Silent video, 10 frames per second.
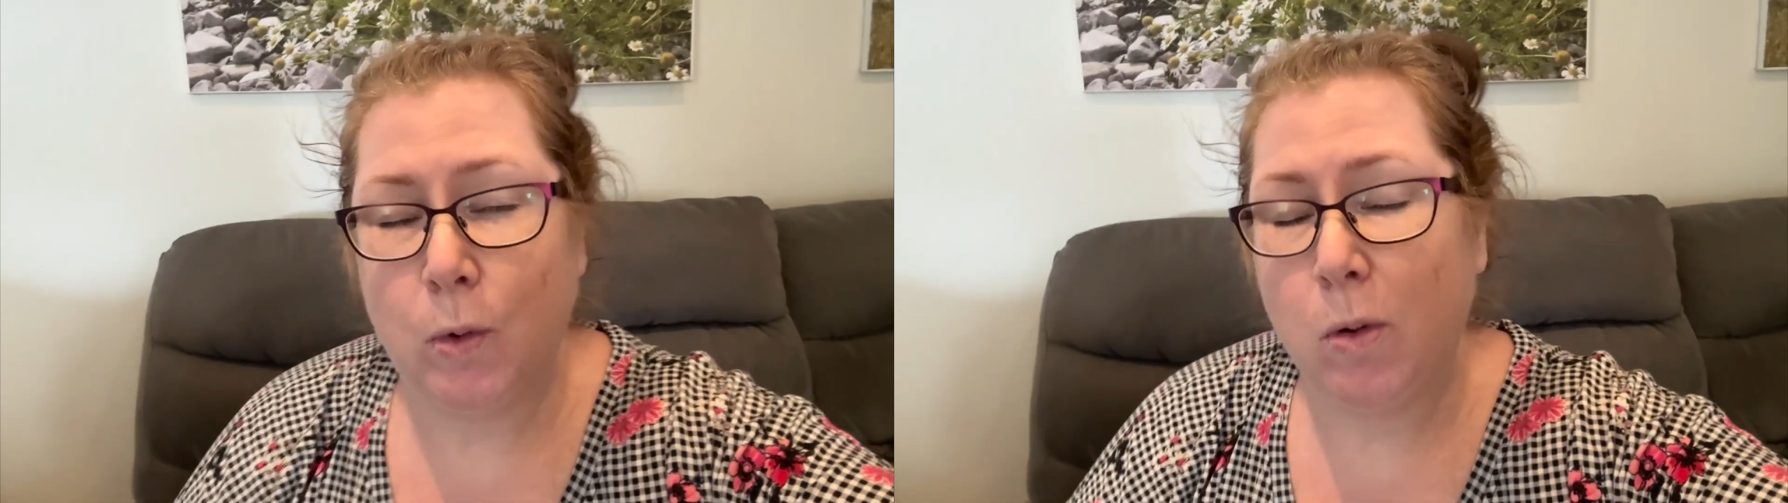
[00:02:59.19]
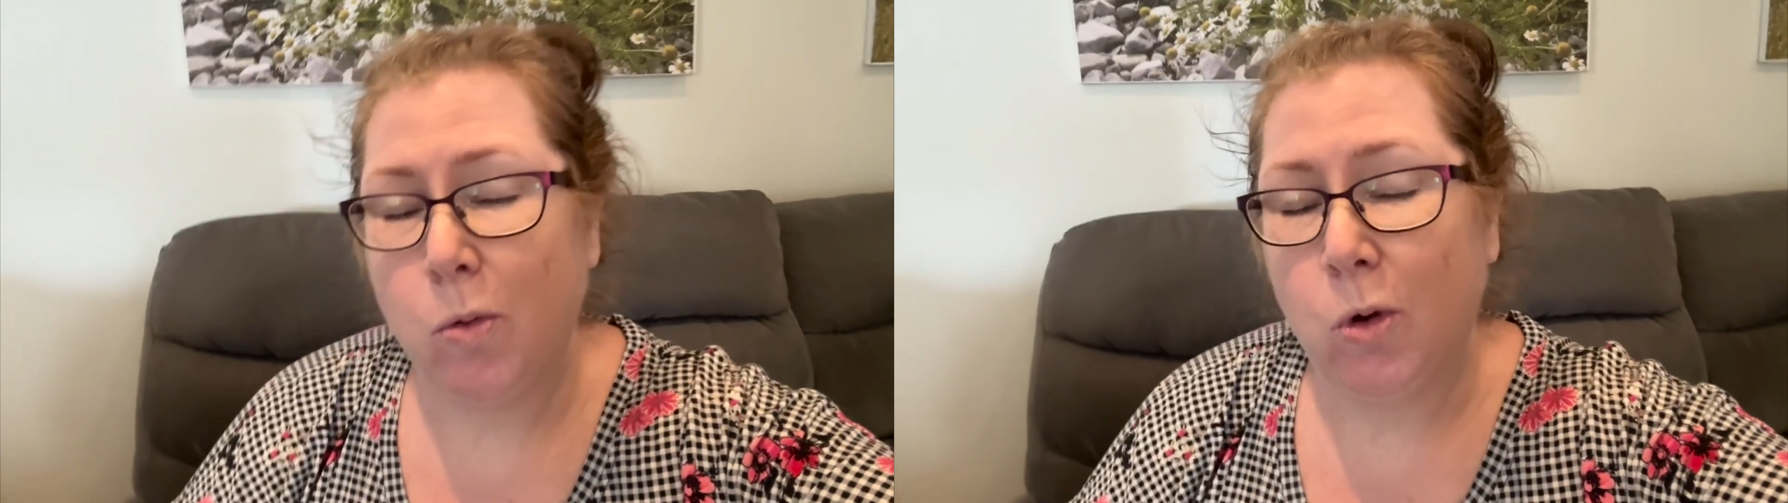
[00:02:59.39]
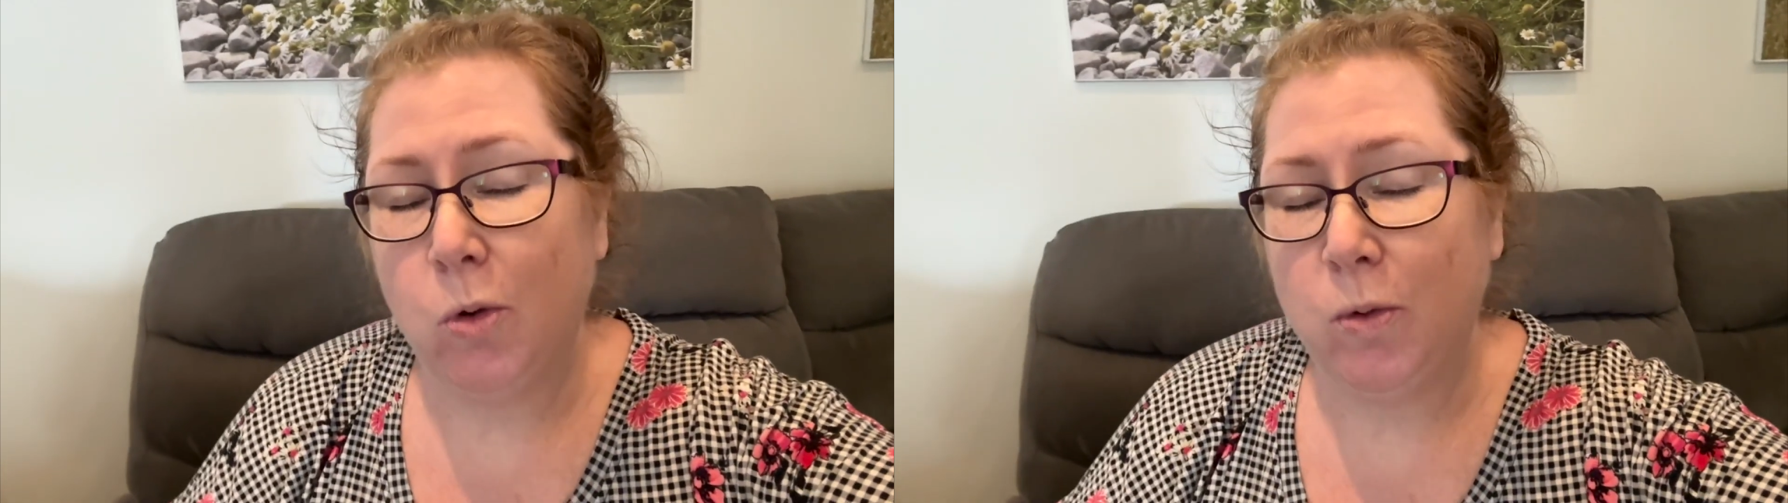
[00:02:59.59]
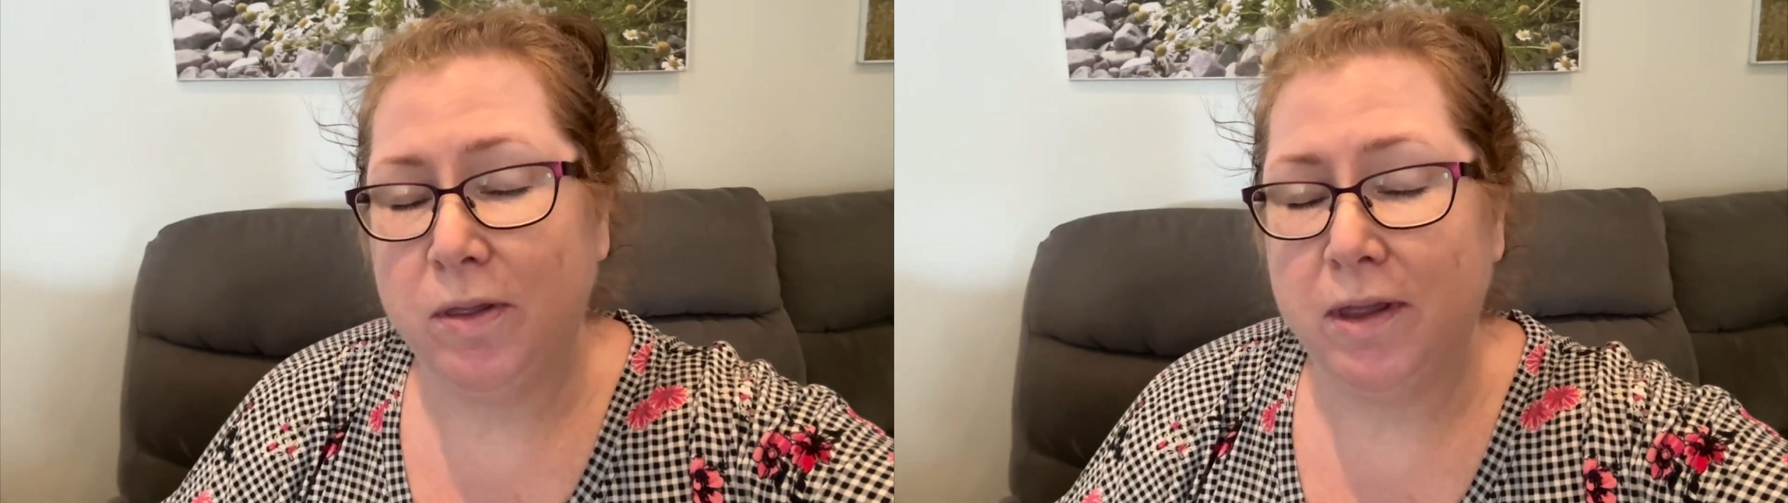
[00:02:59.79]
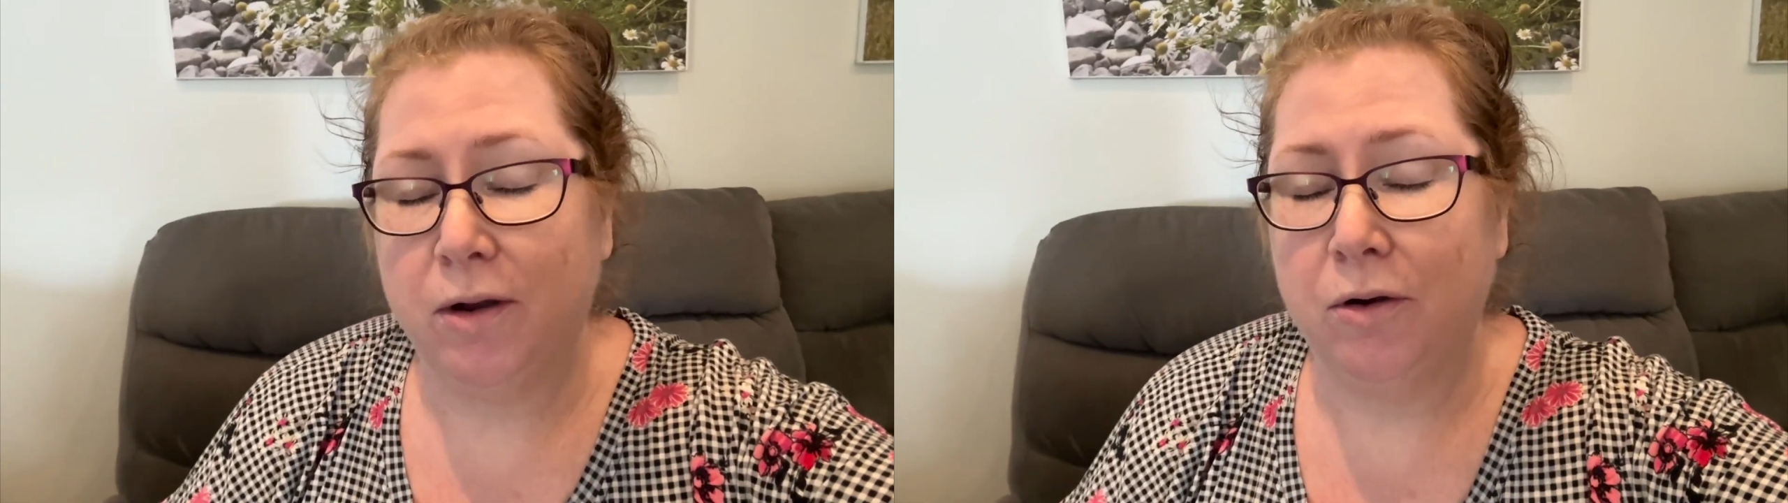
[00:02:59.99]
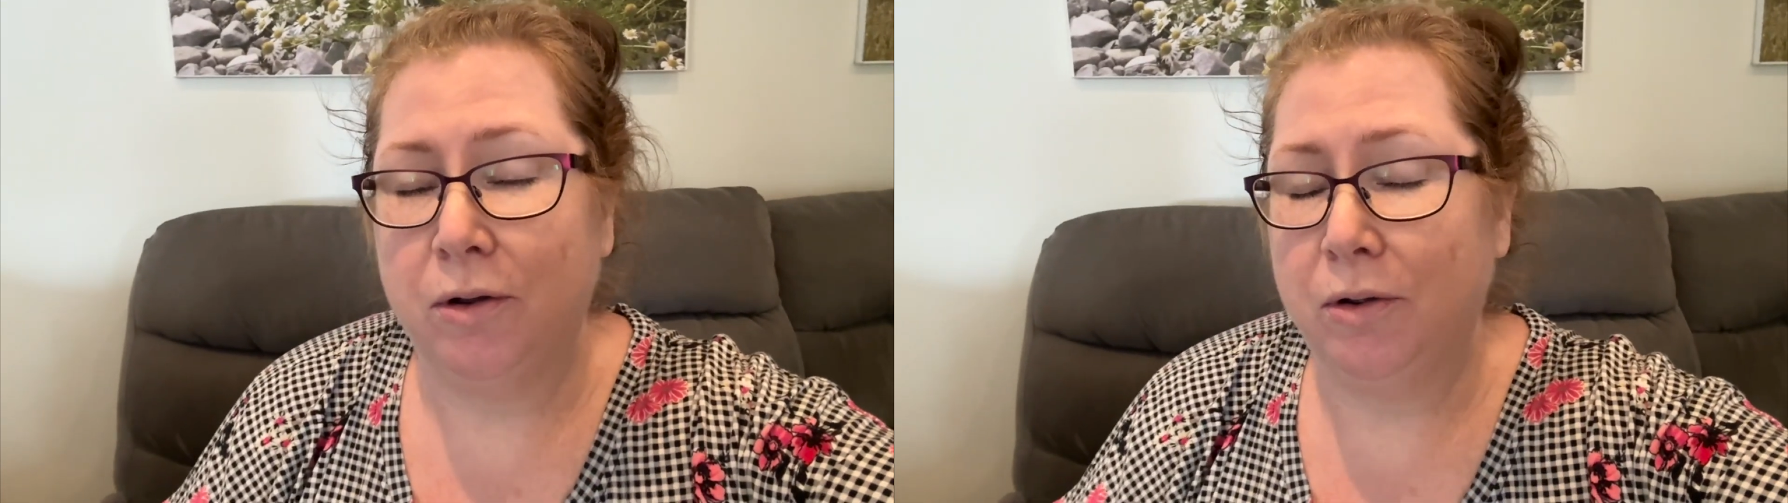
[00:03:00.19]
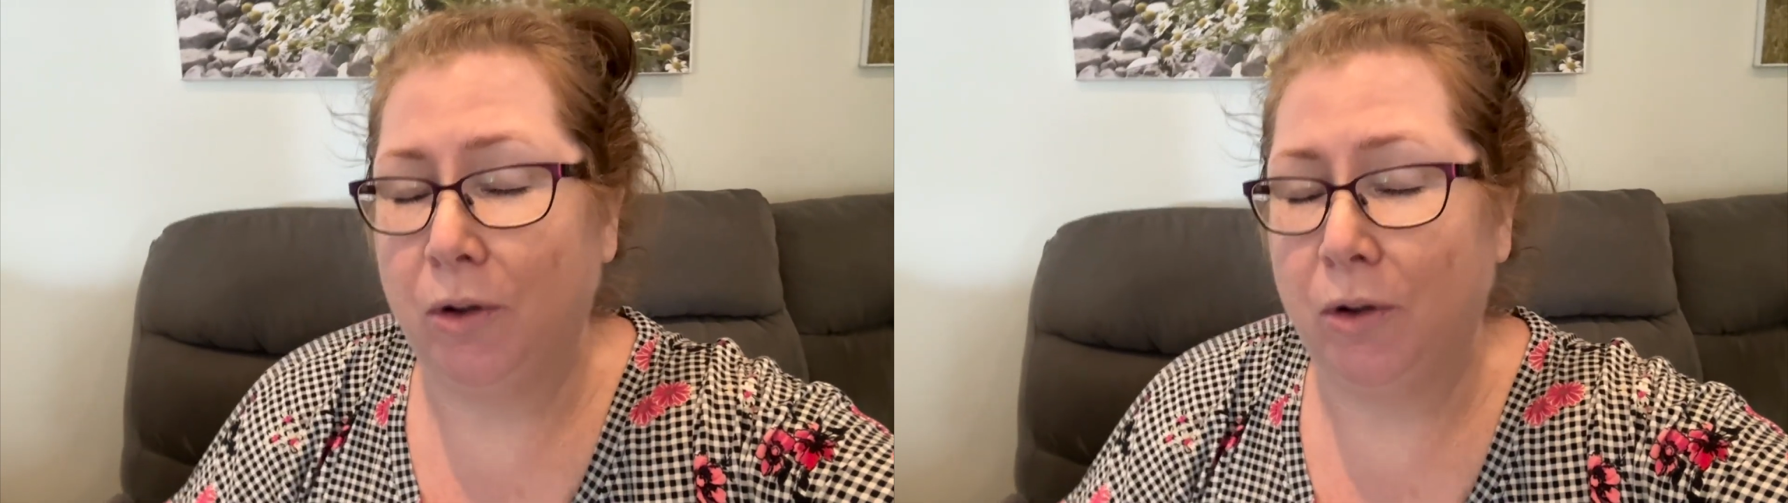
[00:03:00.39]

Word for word: where we were with our